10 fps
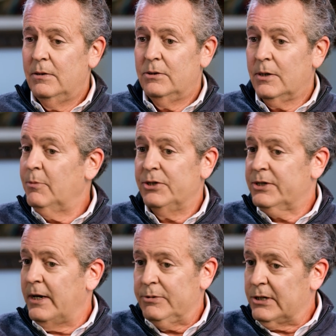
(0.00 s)
some of the
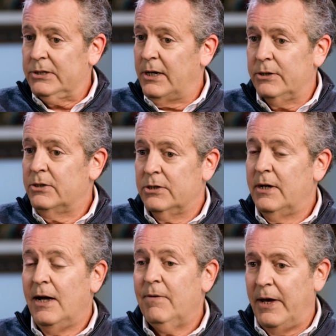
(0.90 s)
same successes
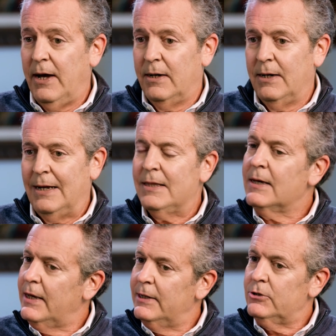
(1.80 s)
that I've had. And I
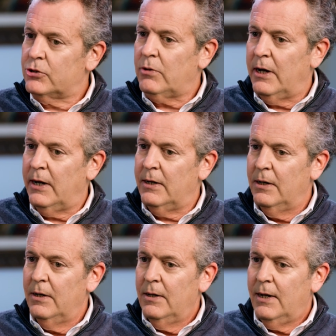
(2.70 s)

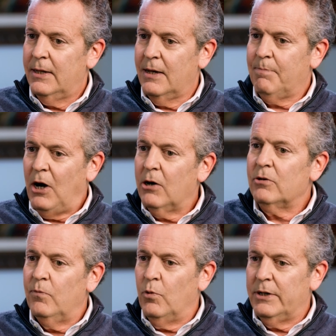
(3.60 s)
think
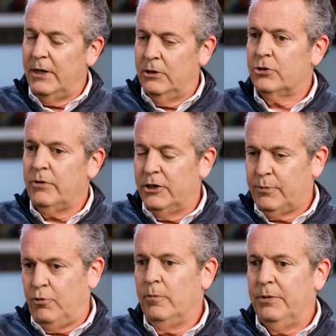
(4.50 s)
part of what
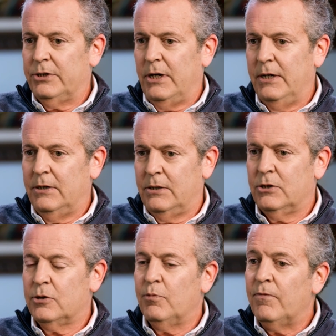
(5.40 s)
InStride's purpose
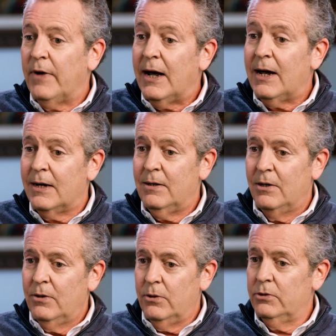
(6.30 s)
is to
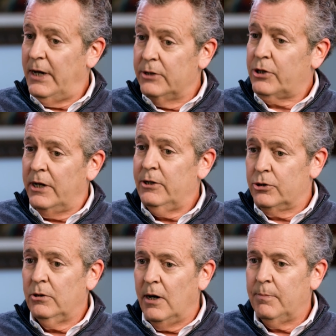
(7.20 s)
provide those
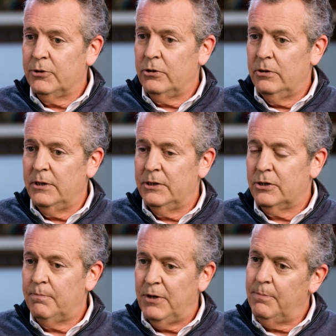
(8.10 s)
educational
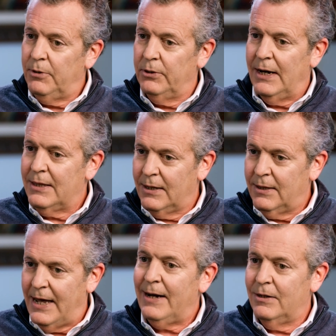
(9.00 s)
opportunities to people. And I
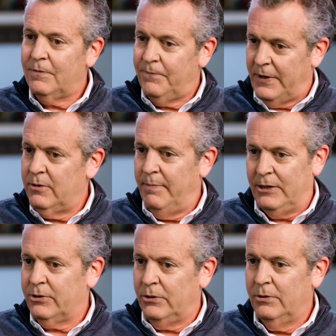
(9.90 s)
think that is
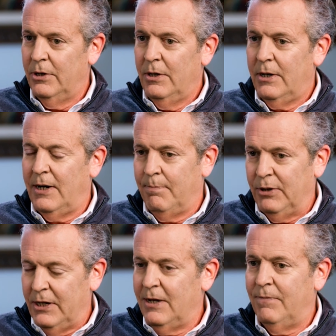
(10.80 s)
fundamental. And I
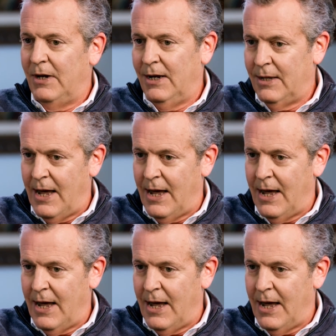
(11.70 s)
believe in